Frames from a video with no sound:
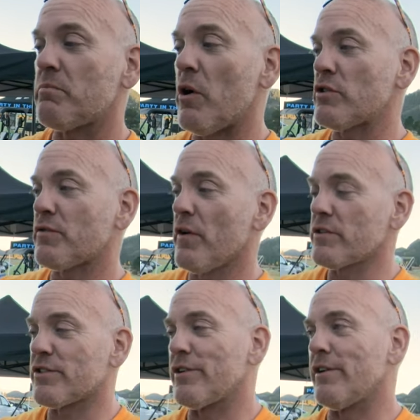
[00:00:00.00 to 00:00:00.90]
most
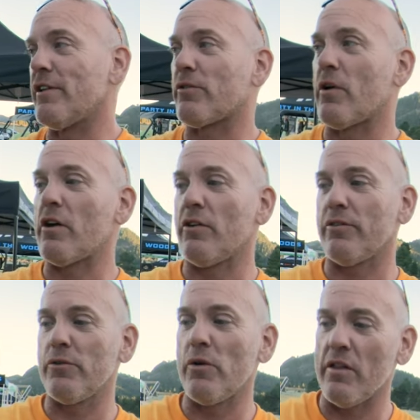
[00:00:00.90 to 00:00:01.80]
folks are going to
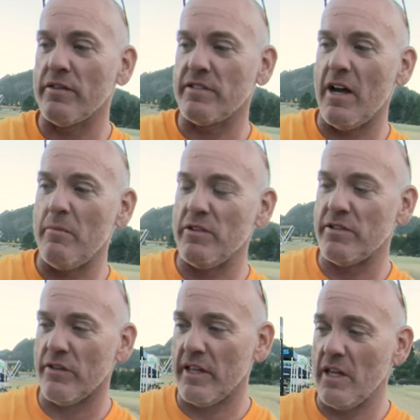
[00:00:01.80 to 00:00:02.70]
throttle through all the time
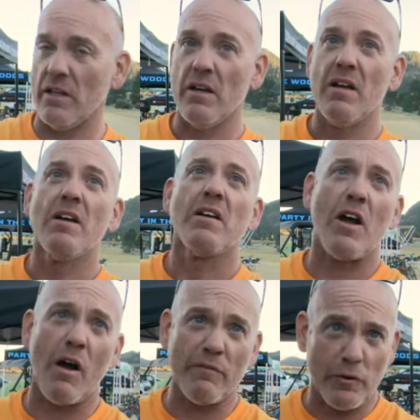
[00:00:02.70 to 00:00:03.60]
until they get
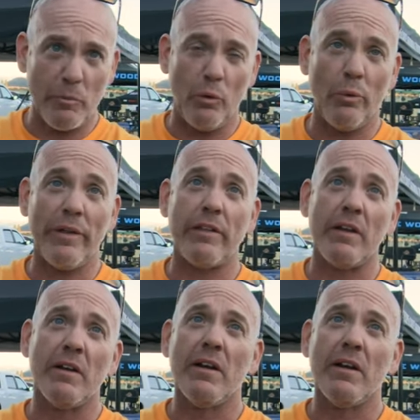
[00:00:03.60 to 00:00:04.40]
comfortable with it.